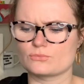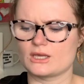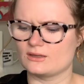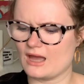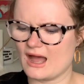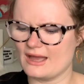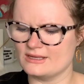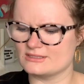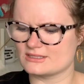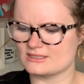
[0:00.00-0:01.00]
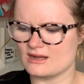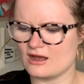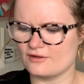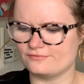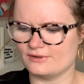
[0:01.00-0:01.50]
guide
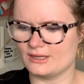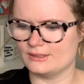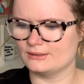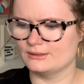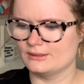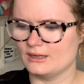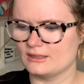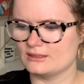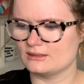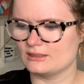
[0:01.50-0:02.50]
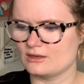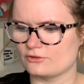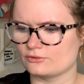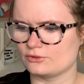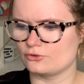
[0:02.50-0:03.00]
stuff, and I think like
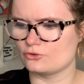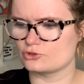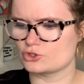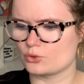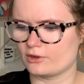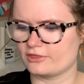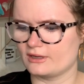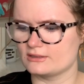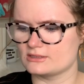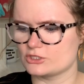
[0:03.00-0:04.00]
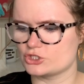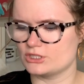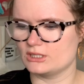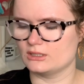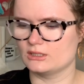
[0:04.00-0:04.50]
other little short things that
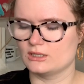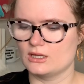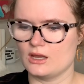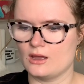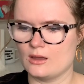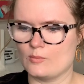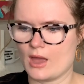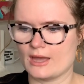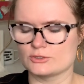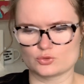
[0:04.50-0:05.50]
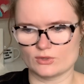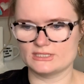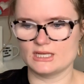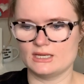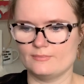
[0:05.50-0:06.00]
she, um, has
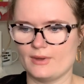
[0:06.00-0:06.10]
written.